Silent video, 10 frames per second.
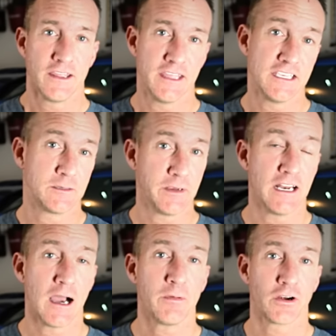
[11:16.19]
the
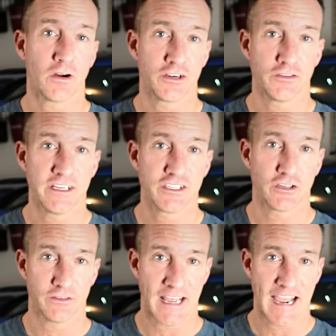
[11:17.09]
speedometer on your
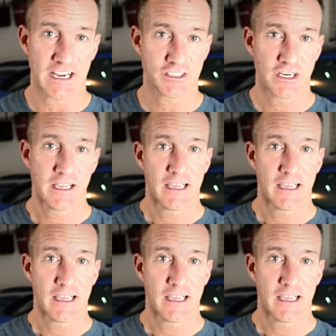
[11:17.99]
digital dash,